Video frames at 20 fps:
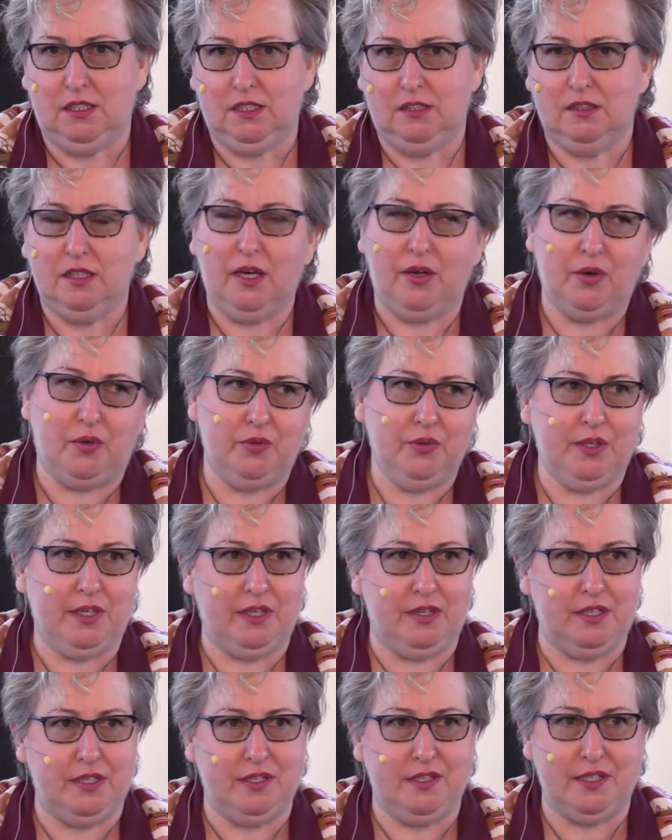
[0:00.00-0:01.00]
Not only
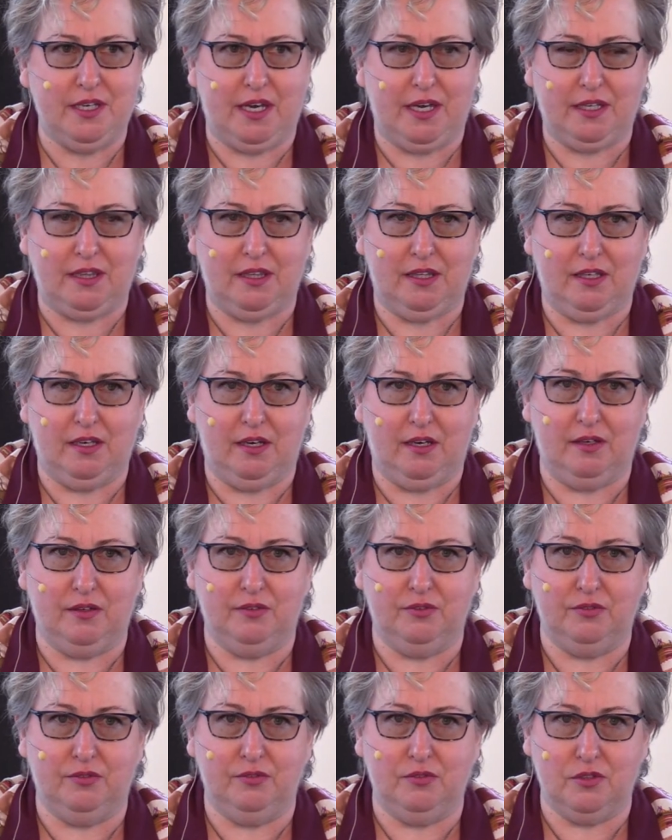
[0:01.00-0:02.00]
the death
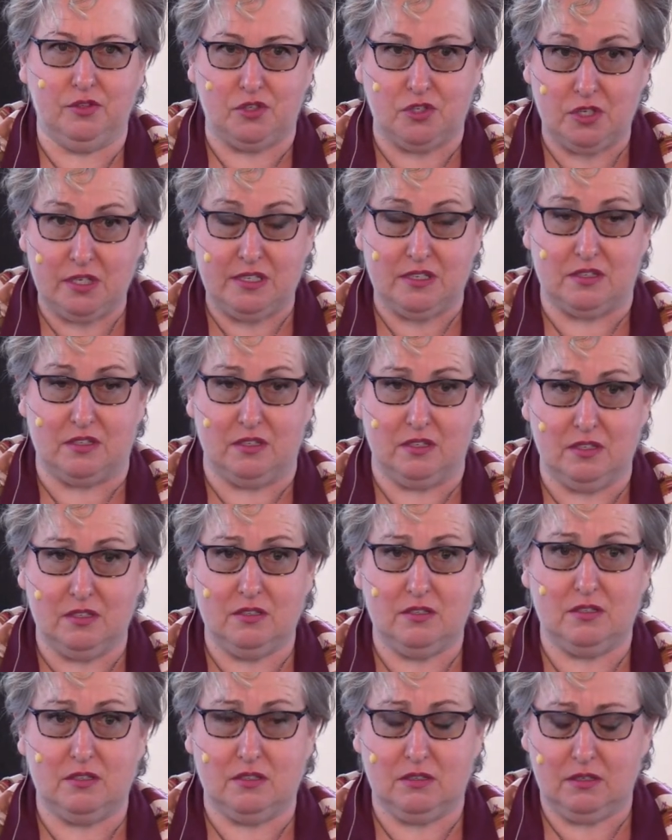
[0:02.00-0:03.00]
of
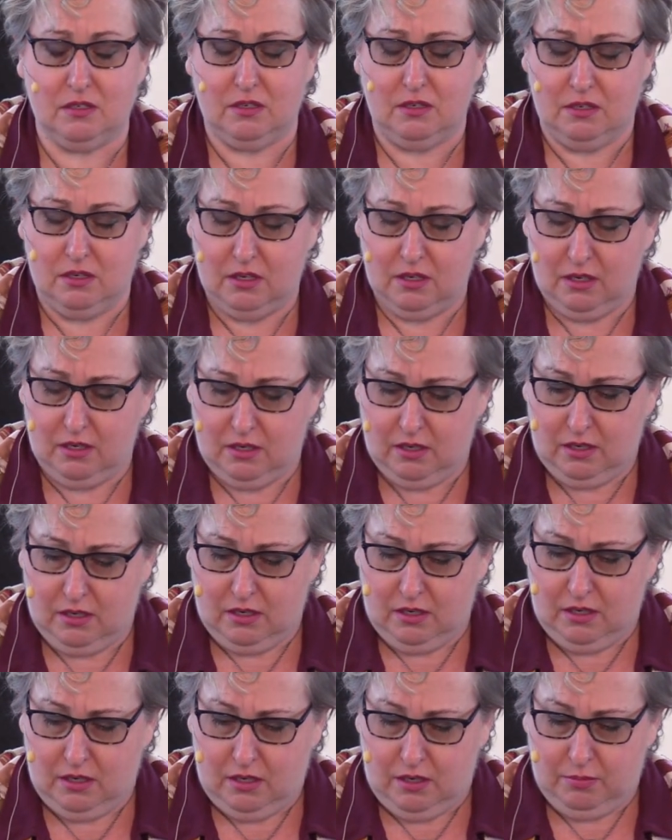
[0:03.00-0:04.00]
Jesus,
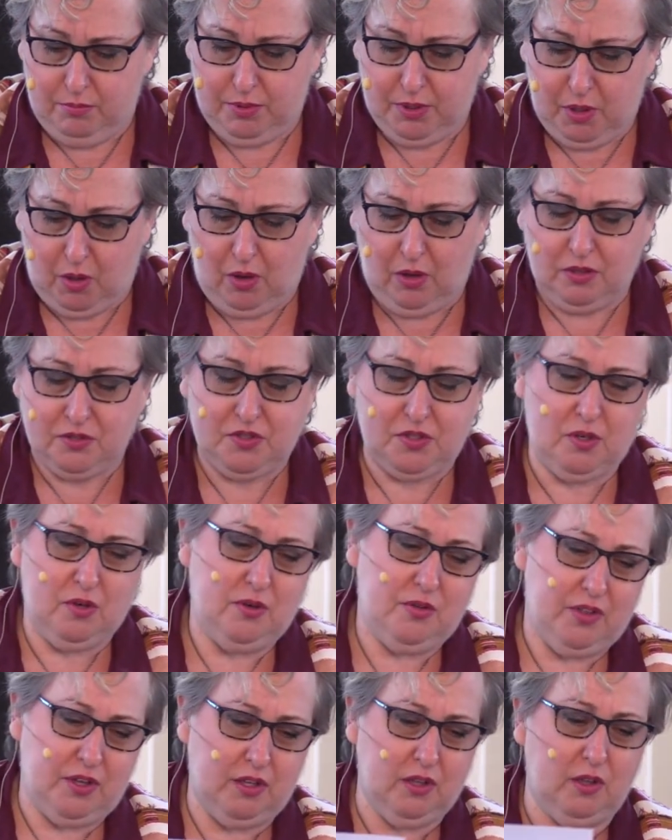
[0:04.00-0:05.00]
but
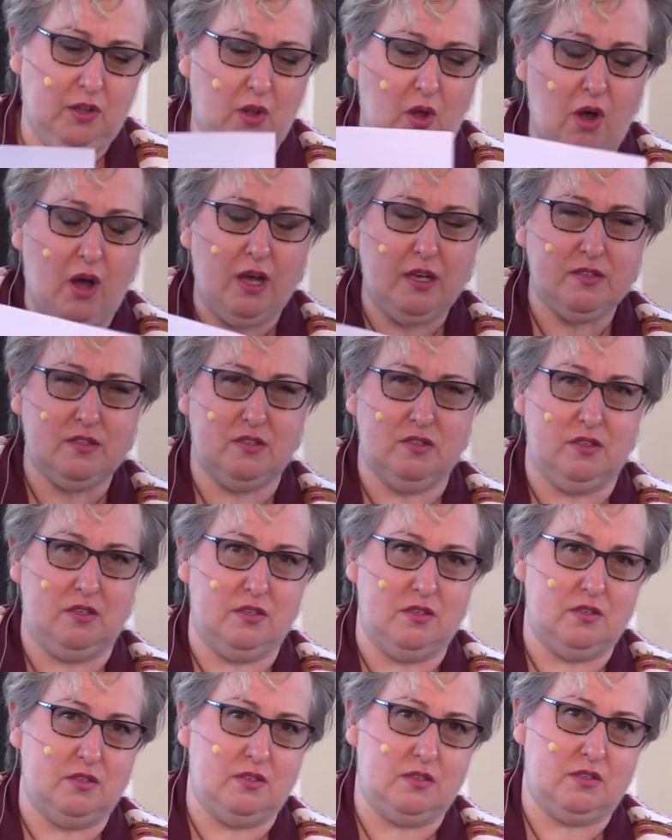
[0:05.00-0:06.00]
also the
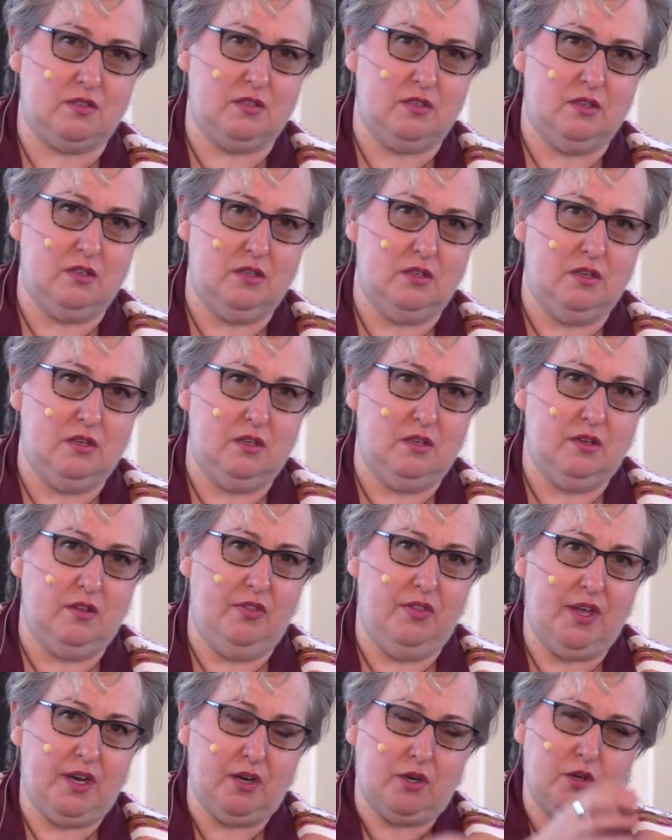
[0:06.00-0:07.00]
losses
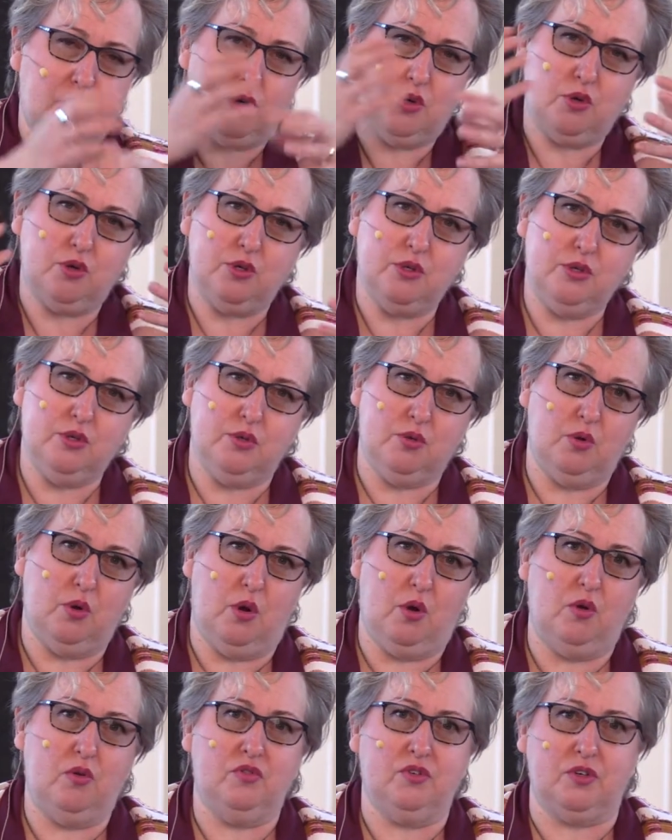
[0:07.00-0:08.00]
that accrue
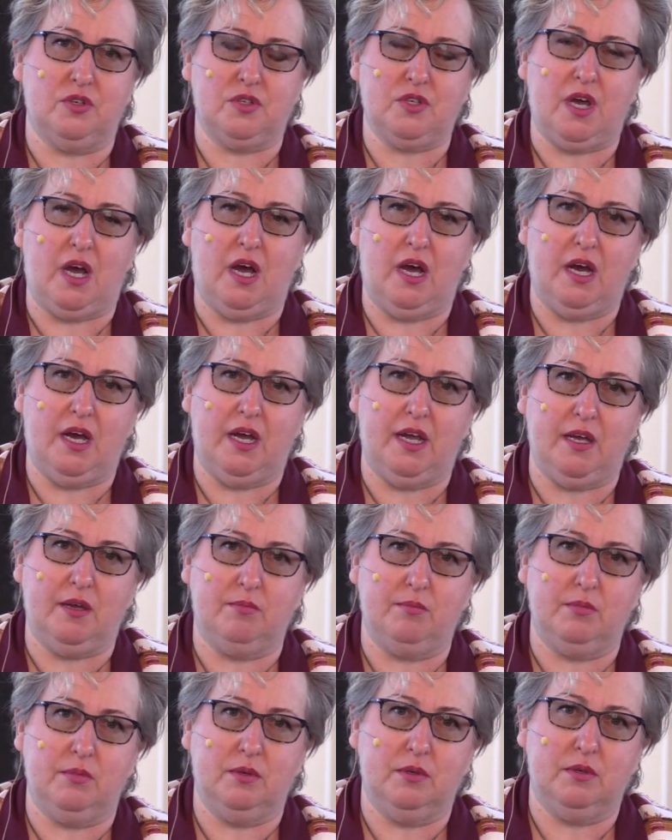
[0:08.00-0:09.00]
over
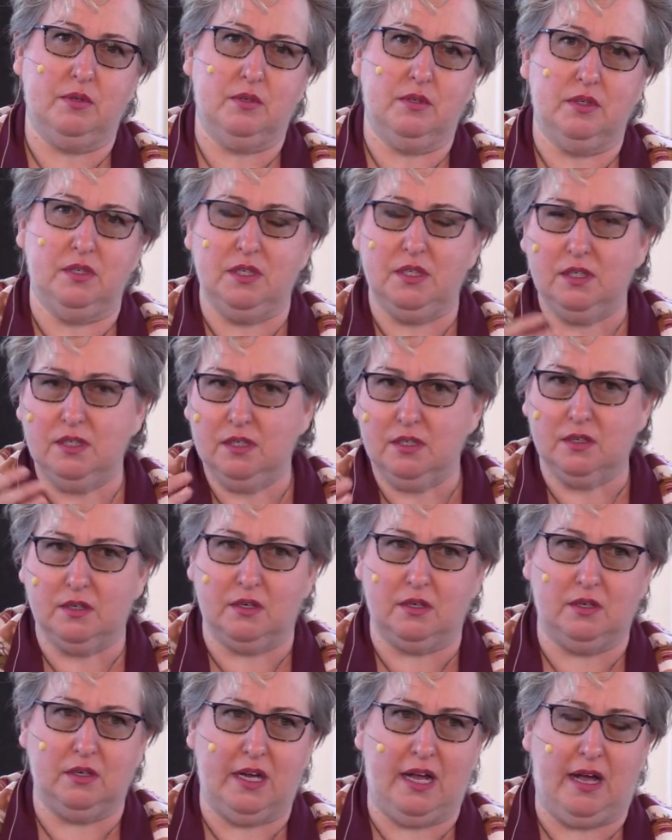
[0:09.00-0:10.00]
time,
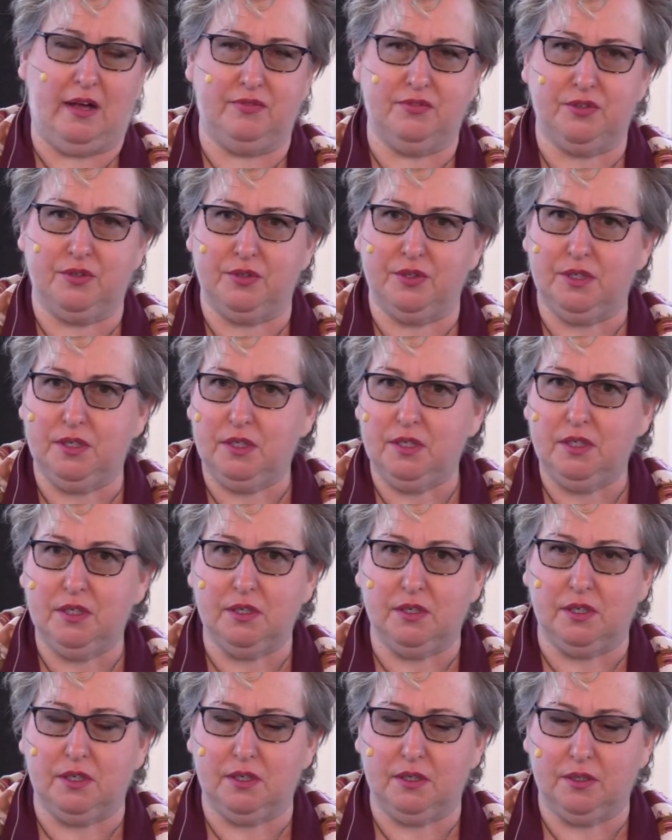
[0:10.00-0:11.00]
year after year.